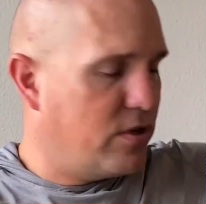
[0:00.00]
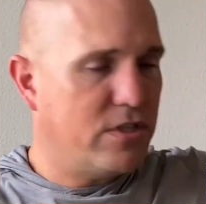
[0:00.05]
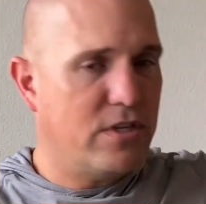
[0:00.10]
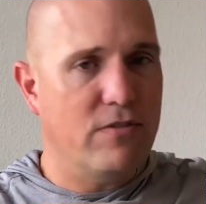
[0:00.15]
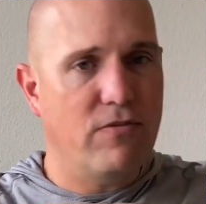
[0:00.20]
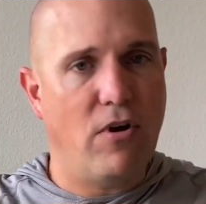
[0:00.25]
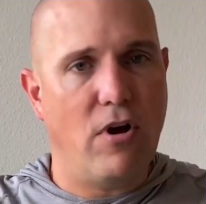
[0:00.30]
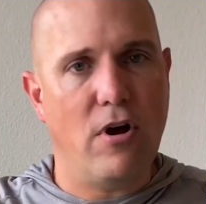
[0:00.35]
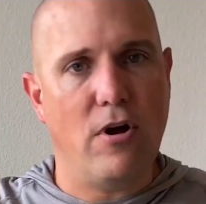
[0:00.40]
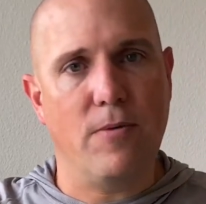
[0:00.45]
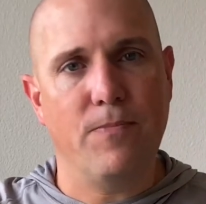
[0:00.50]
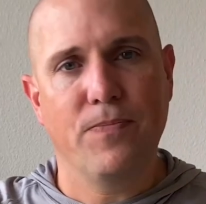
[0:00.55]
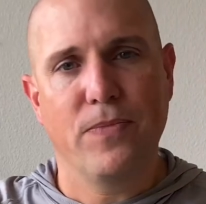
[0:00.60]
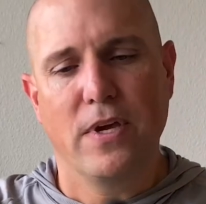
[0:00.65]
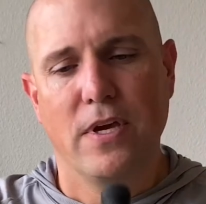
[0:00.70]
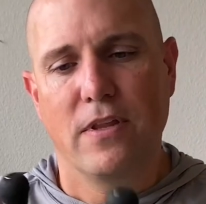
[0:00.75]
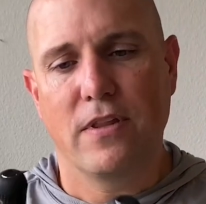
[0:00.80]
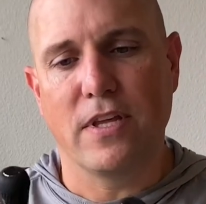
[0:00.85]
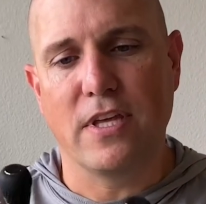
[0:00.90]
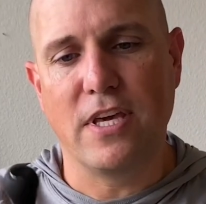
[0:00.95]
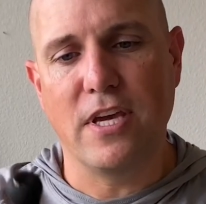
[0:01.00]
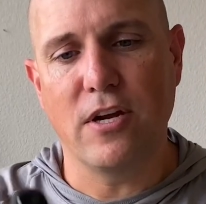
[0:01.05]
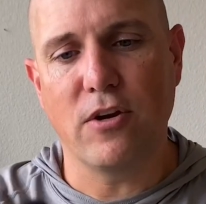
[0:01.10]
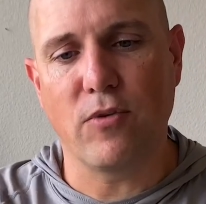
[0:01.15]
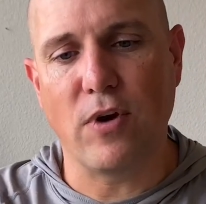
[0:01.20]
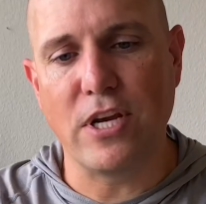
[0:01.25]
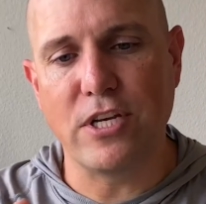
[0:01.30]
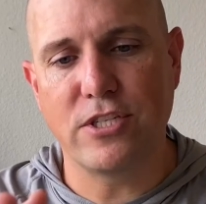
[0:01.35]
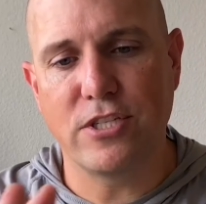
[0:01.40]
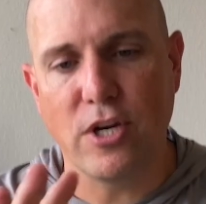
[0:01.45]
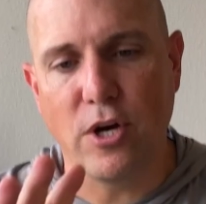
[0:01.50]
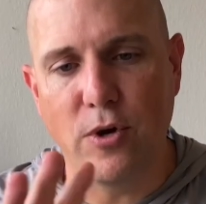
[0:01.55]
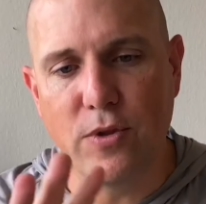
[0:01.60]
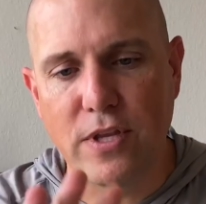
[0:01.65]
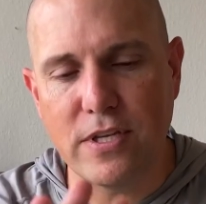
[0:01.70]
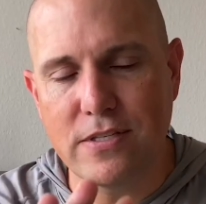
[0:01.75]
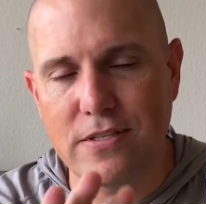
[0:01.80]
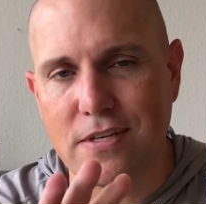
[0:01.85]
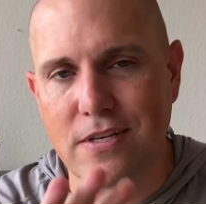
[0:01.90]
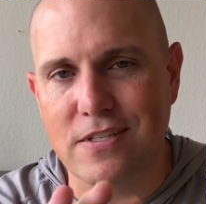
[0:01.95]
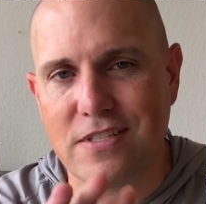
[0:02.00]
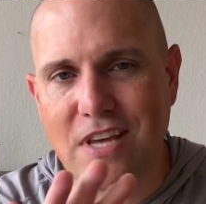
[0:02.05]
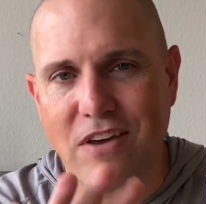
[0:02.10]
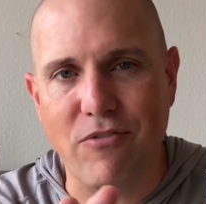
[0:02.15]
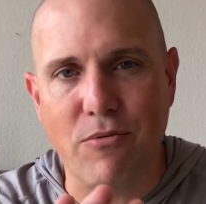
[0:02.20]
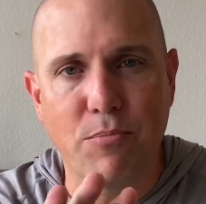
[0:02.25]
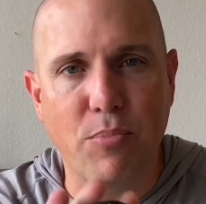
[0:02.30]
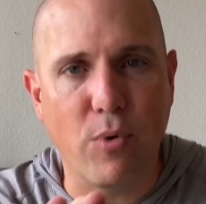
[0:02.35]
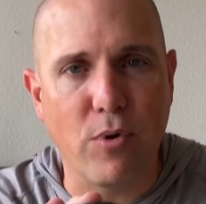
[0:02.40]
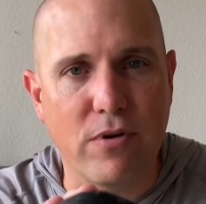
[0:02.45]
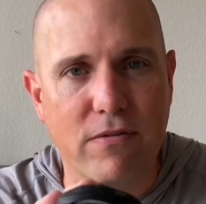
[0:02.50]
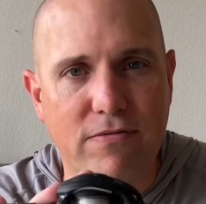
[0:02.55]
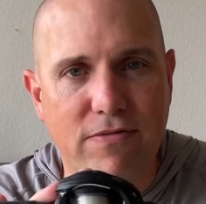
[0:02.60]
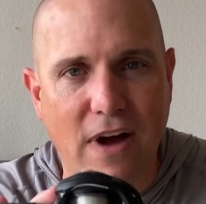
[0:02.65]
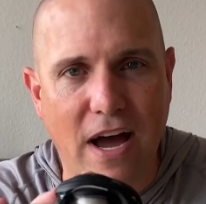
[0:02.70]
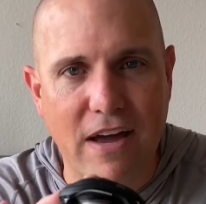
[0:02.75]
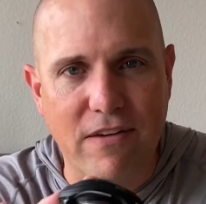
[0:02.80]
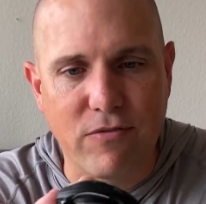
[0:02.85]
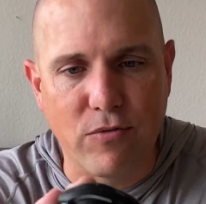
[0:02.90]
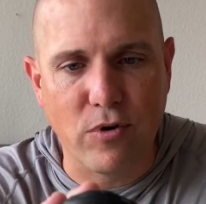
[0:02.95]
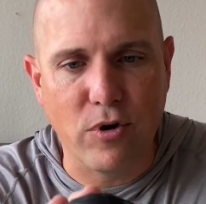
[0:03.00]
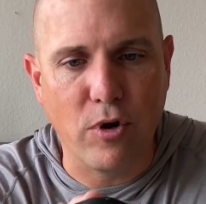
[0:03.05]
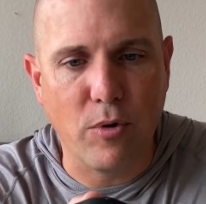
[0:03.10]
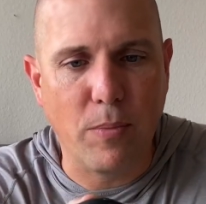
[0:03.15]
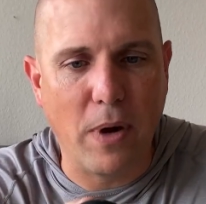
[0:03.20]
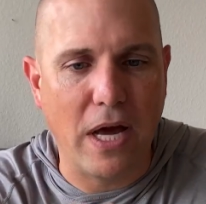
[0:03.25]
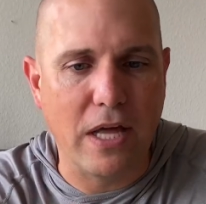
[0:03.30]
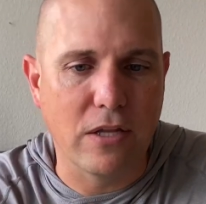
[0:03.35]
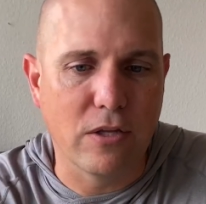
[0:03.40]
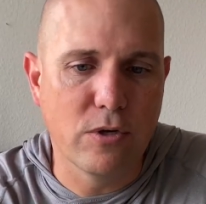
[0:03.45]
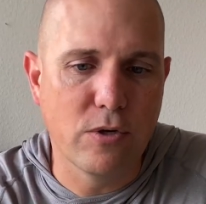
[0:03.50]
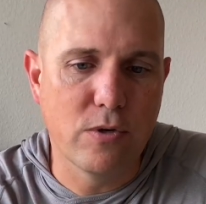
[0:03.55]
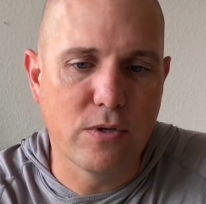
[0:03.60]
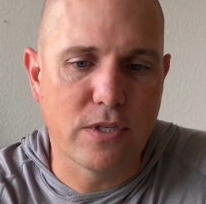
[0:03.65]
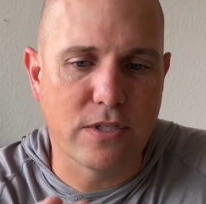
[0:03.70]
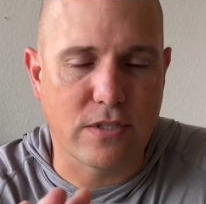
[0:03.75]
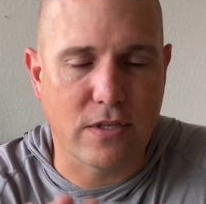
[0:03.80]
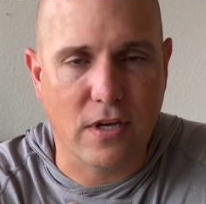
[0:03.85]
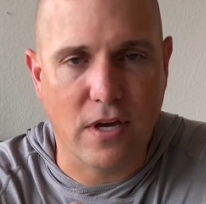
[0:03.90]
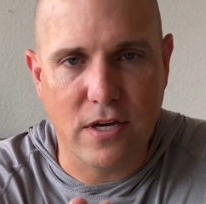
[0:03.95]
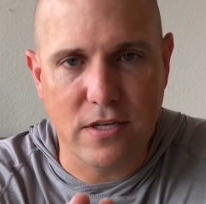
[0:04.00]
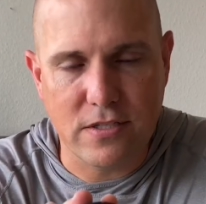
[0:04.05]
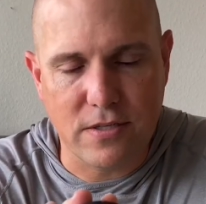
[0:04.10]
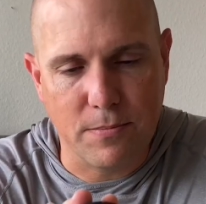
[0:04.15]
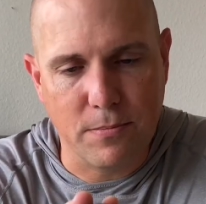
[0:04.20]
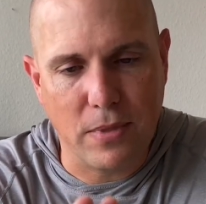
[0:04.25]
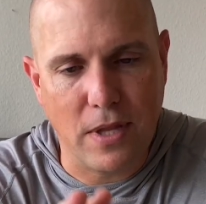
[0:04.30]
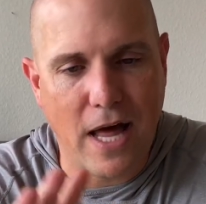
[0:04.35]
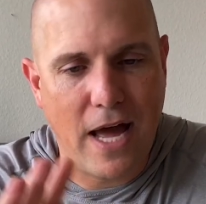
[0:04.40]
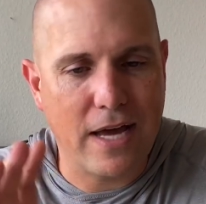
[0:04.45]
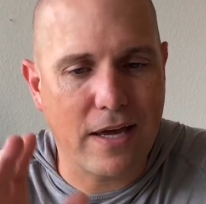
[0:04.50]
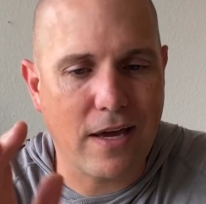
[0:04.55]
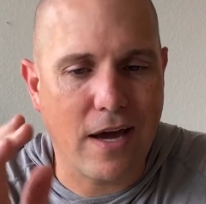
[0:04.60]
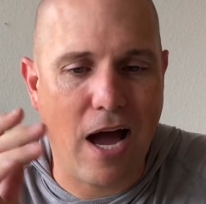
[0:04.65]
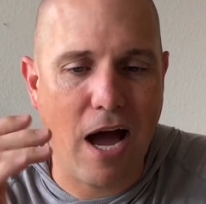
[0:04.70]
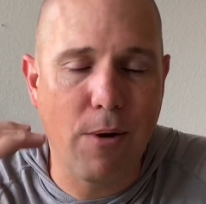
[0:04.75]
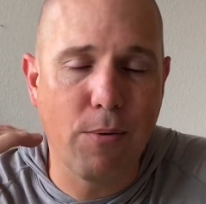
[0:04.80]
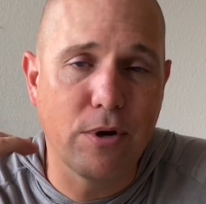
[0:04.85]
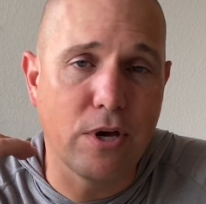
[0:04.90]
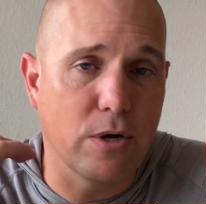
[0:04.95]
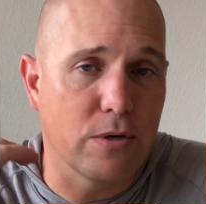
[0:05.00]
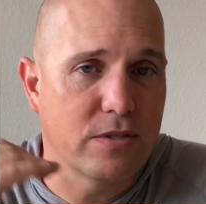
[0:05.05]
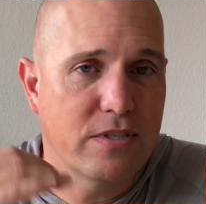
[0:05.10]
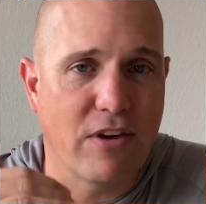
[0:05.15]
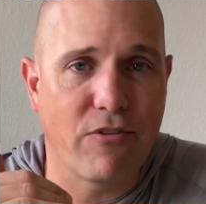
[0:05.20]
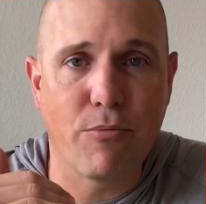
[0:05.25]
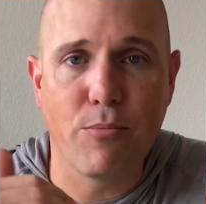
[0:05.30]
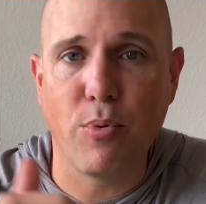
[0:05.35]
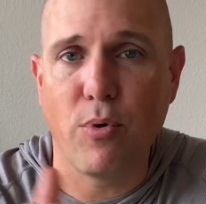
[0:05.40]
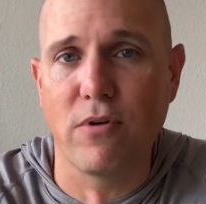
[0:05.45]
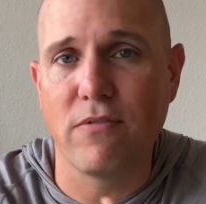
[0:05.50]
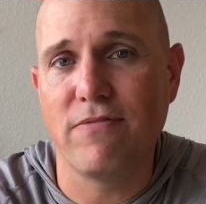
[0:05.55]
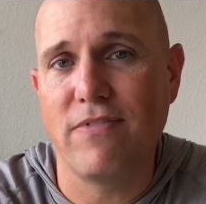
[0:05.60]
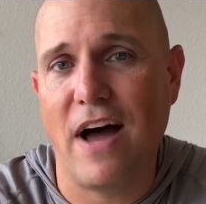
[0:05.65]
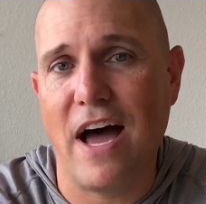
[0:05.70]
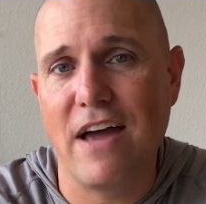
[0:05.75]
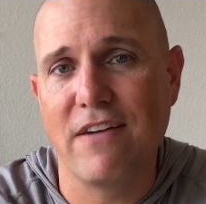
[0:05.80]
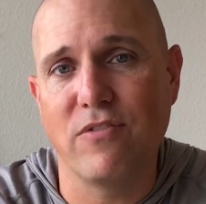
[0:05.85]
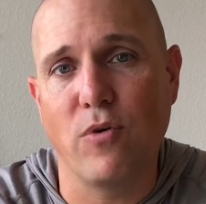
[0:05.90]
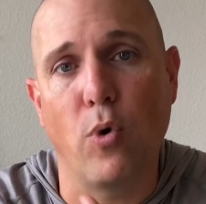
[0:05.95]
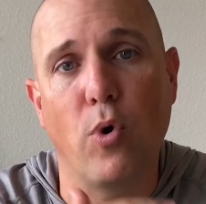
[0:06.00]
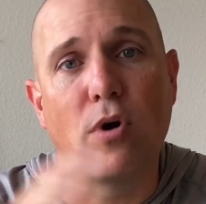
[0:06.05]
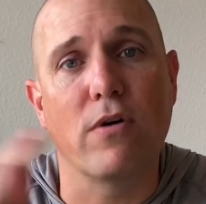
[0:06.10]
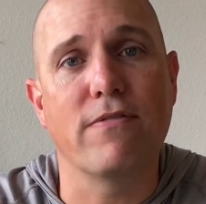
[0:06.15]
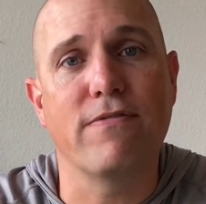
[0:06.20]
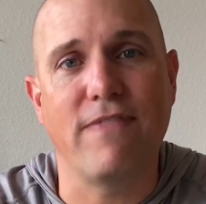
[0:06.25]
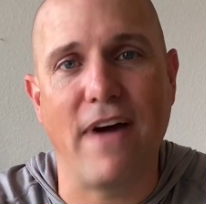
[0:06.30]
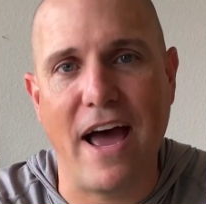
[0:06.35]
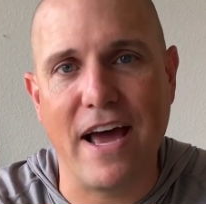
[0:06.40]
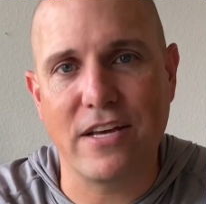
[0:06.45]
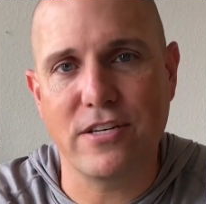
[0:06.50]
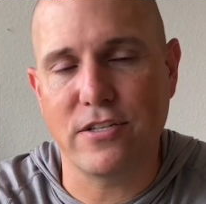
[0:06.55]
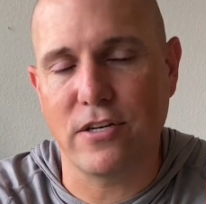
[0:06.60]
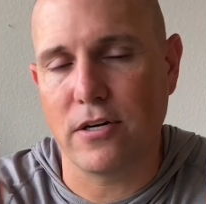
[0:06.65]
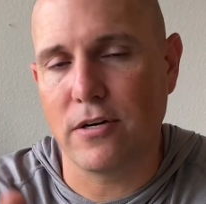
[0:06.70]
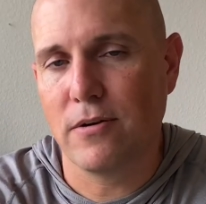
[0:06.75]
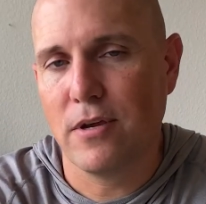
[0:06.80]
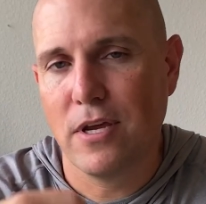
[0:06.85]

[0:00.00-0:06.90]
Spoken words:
of all, the gear ratio, this is a 7.5 reel by Lewes. It's a custom black. I would go 7.5 or faster.